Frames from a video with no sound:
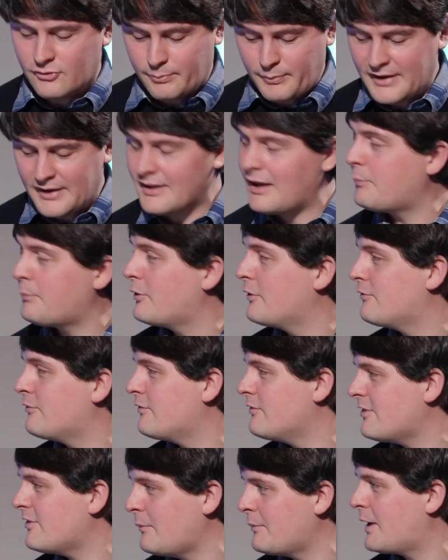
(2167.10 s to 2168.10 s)
picking up on
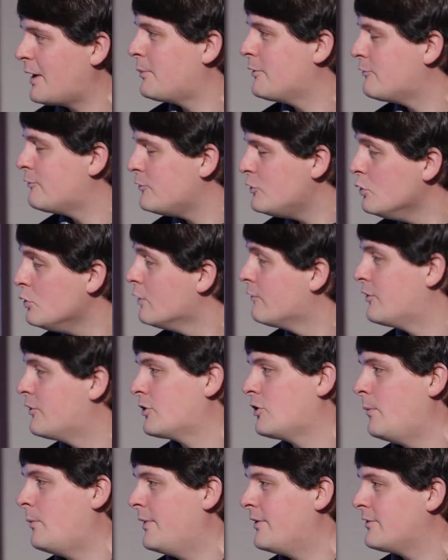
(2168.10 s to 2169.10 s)
summing up a few of the
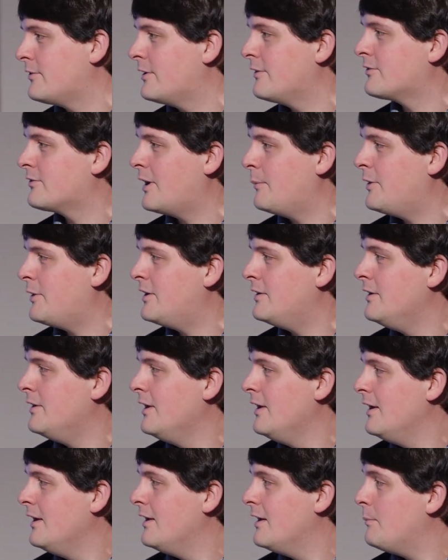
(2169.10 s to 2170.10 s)
comments that have come in,
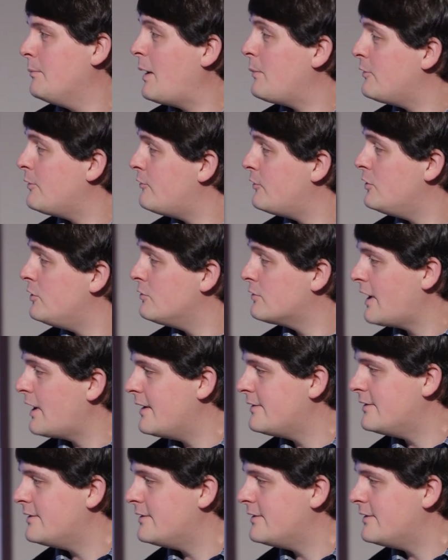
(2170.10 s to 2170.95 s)
and maybe for you, Katie,